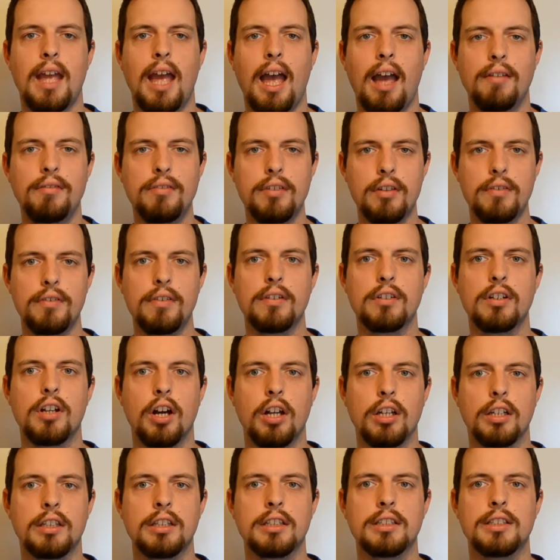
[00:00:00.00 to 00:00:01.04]
Have you ever
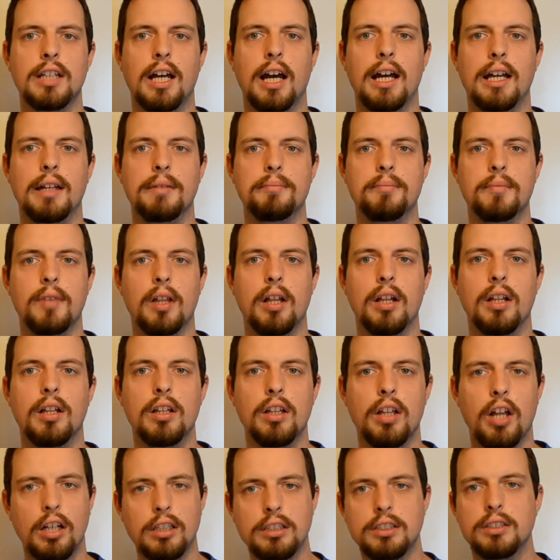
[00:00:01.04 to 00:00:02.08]
gone on a diet,
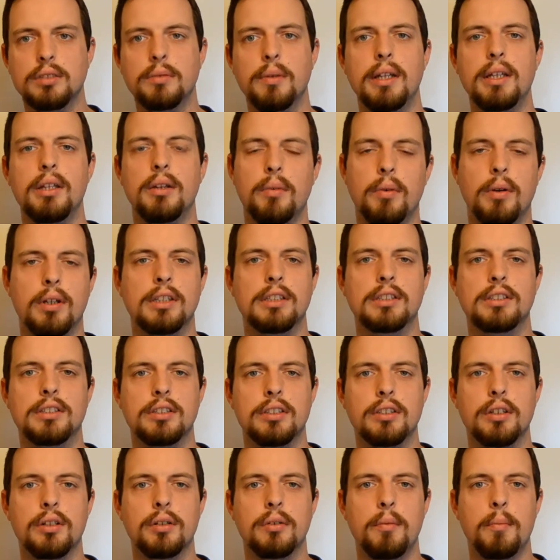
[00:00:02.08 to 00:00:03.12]
lost the weight you wanted
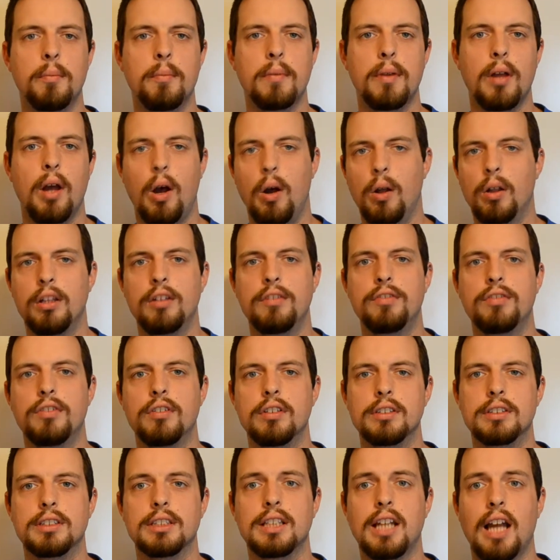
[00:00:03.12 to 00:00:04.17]
to, only for
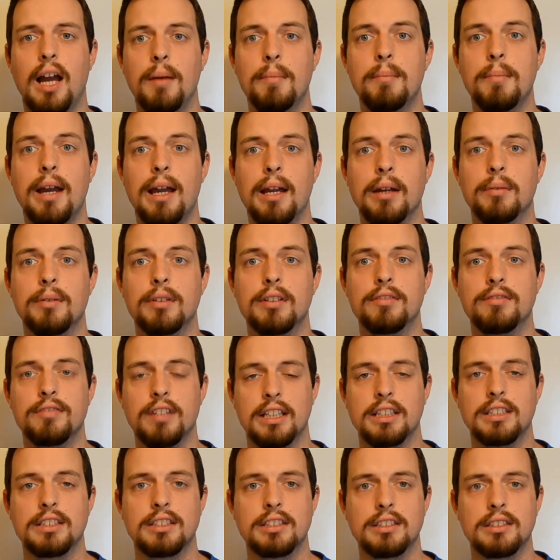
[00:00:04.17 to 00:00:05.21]
it to come back with a
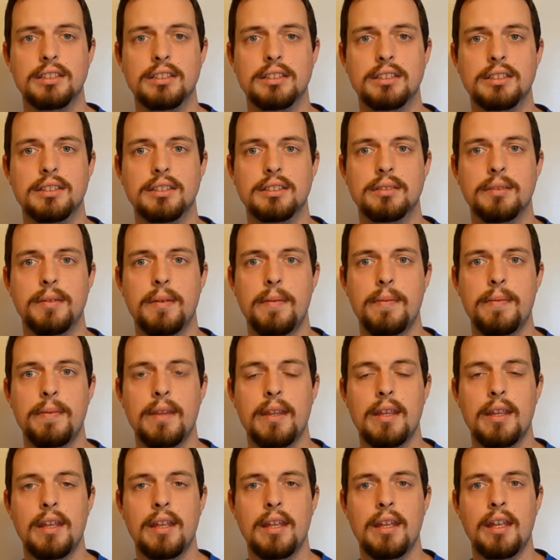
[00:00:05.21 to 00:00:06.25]
vengeance?
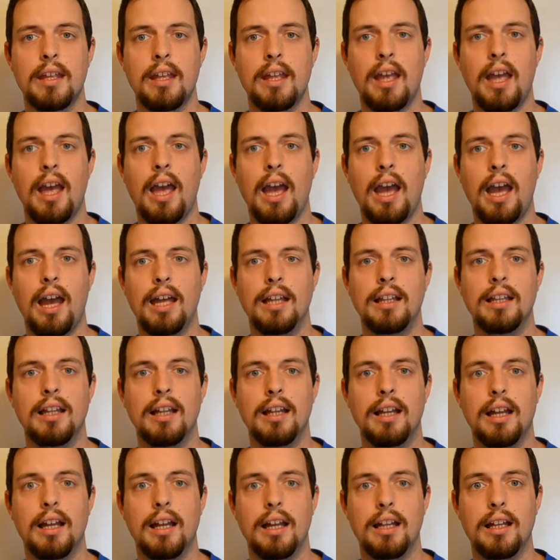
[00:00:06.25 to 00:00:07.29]
And
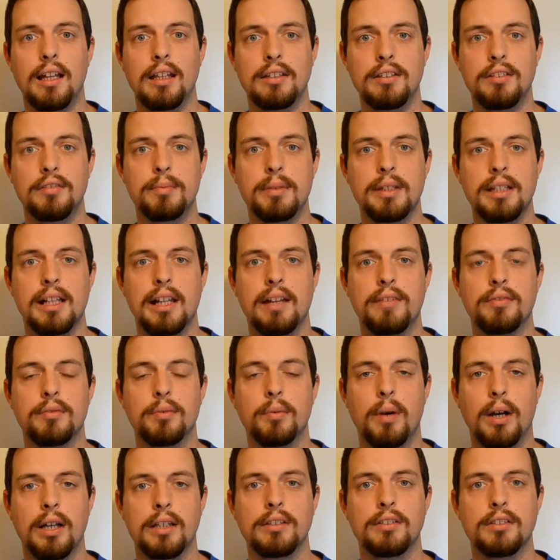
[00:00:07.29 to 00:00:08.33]
you've been left
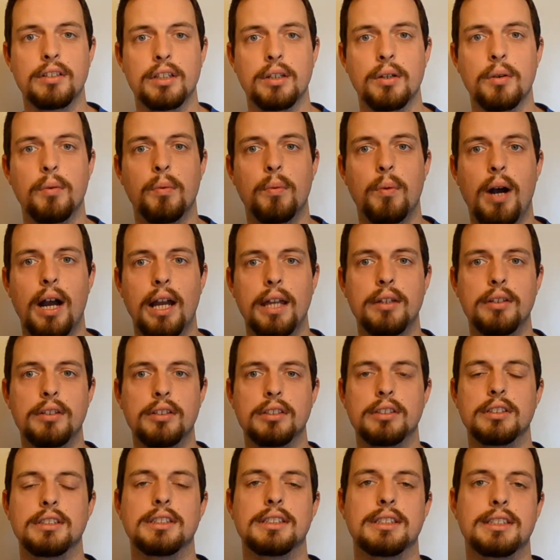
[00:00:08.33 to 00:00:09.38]
wondering why you
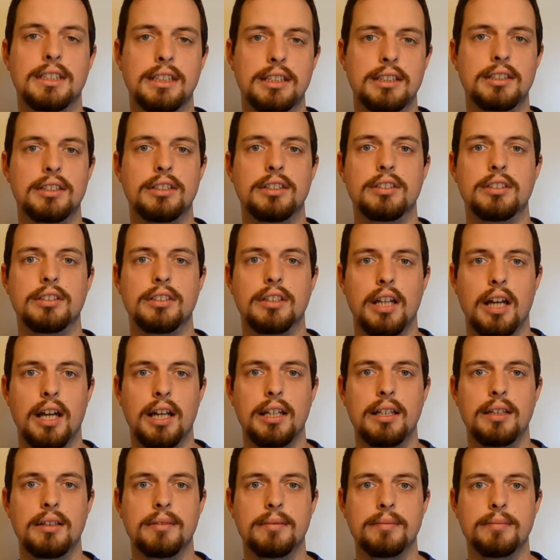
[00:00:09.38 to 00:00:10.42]
couldn't stick to your
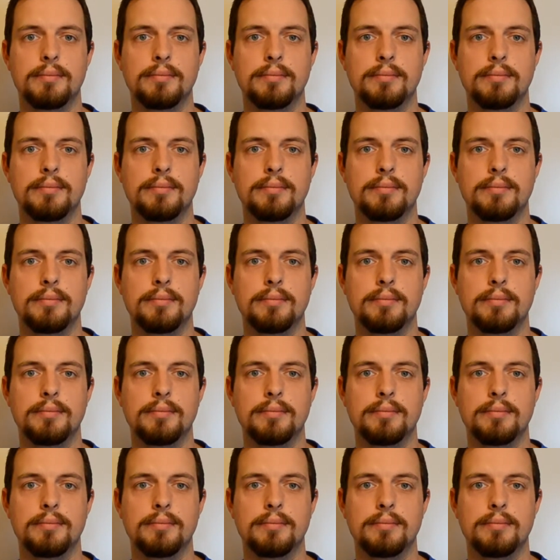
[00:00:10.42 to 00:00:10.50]
diet?